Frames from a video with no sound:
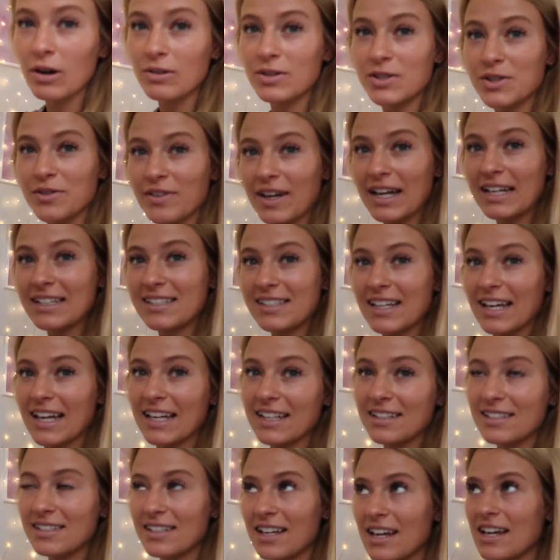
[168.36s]

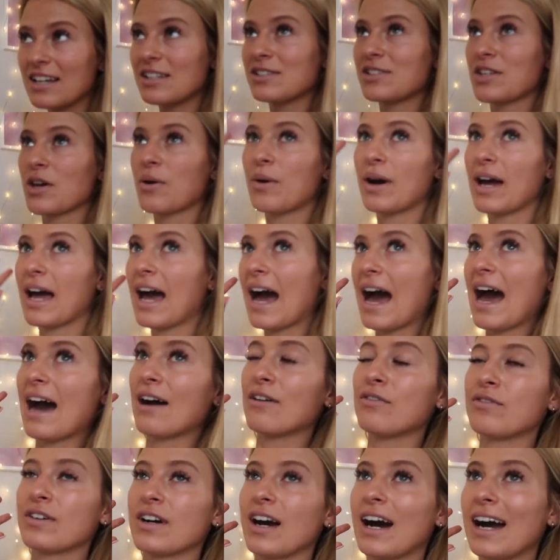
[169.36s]
motivated, so I
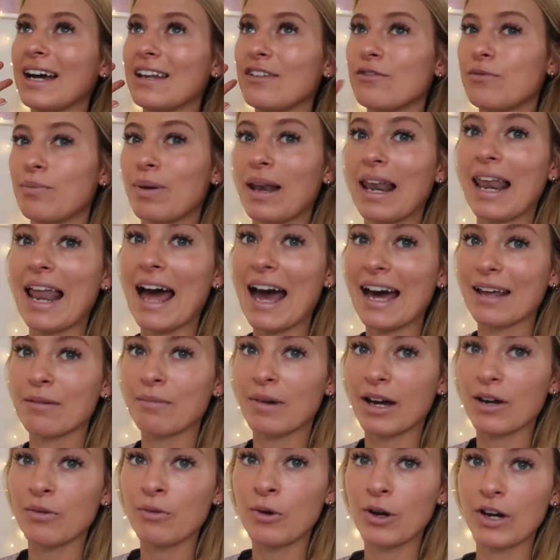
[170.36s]
have kind of planned
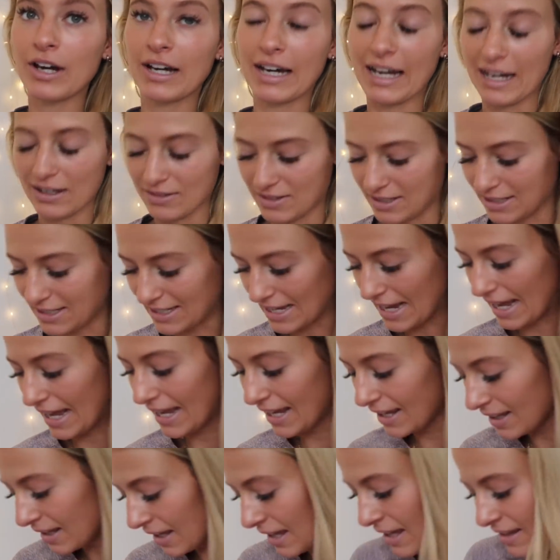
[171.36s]
my workout
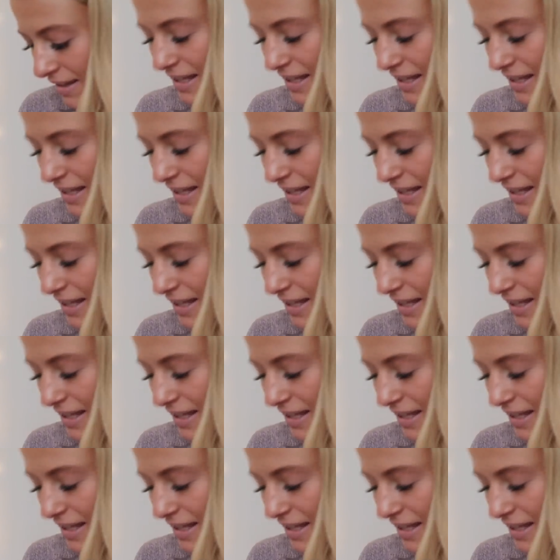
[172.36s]
today.